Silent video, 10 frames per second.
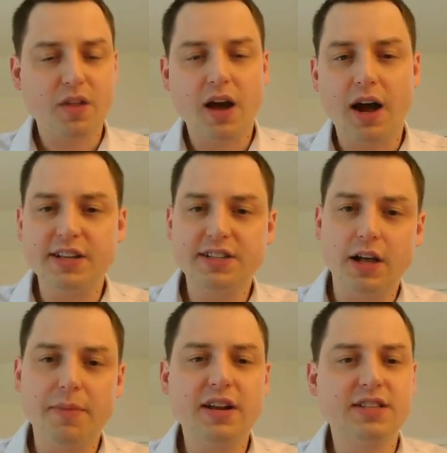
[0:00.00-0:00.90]
Hadi
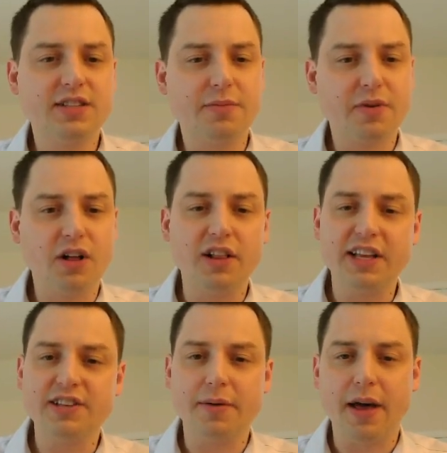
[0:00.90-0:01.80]
Salman and some
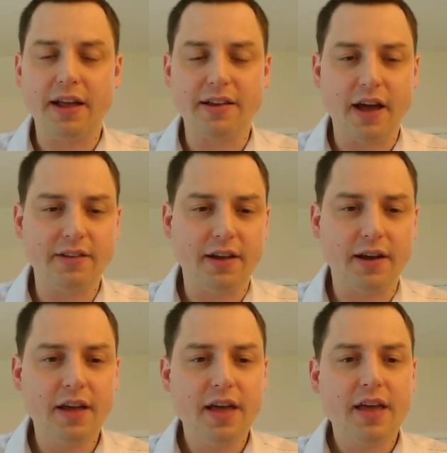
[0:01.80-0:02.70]
colleagues at
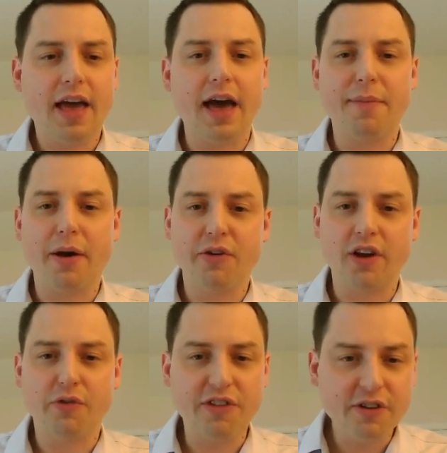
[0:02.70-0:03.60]

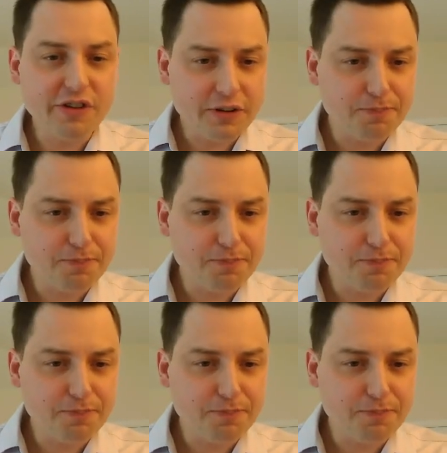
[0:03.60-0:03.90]
Microsoft Research.